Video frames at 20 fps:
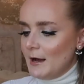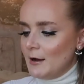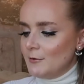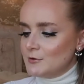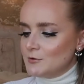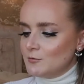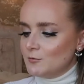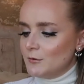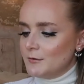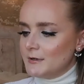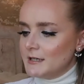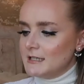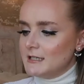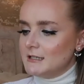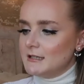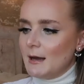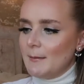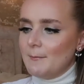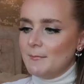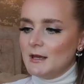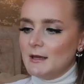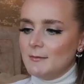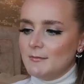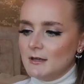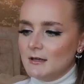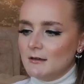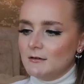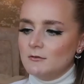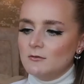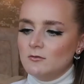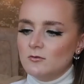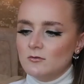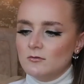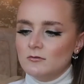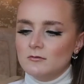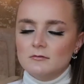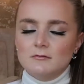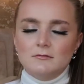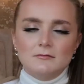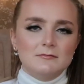I was worried that maybe,
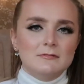ooh,